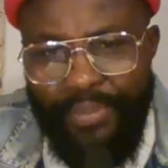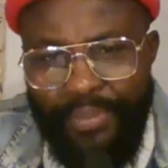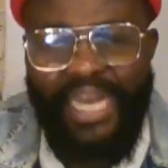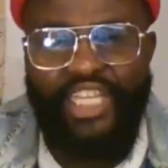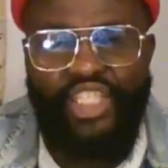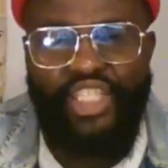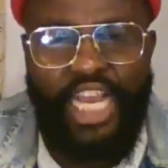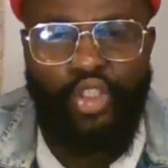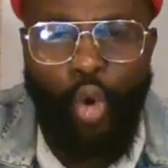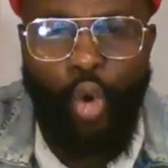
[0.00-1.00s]
the man in
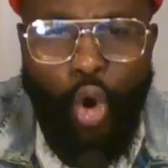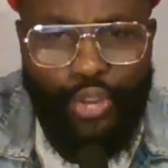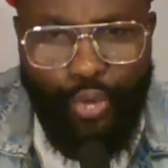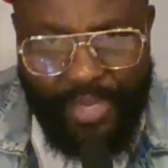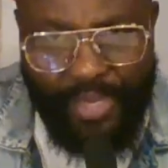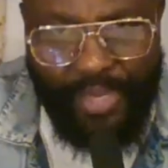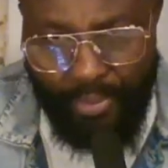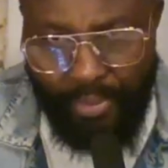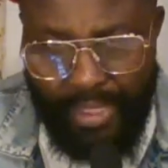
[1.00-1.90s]
charge, told you people